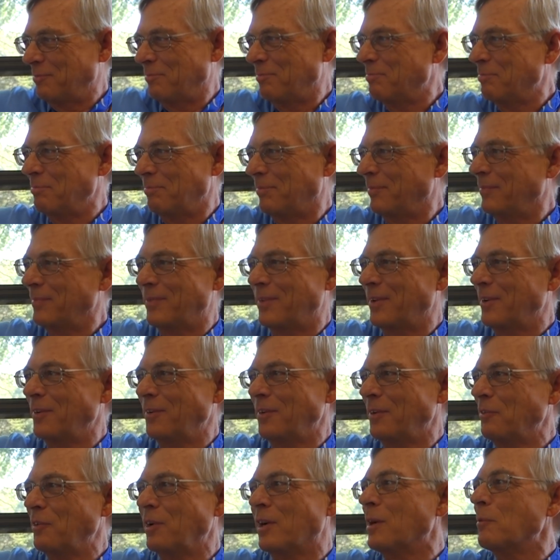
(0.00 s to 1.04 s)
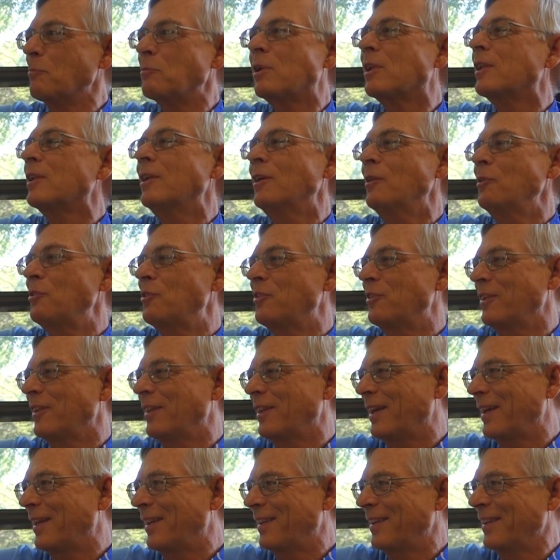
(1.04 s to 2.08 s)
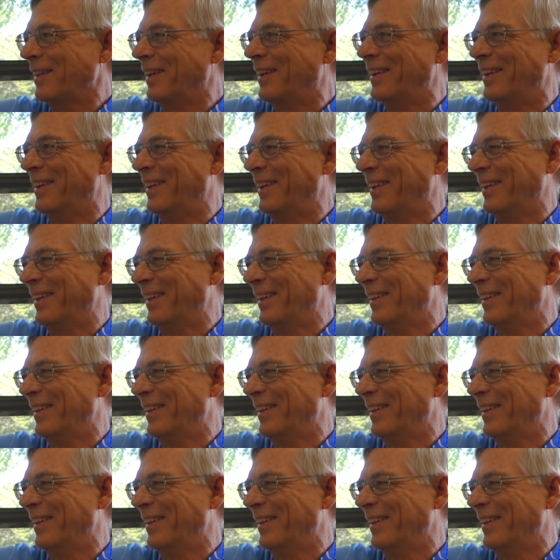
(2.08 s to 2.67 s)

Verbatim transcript: great that don't even come close. Yeah, yeah.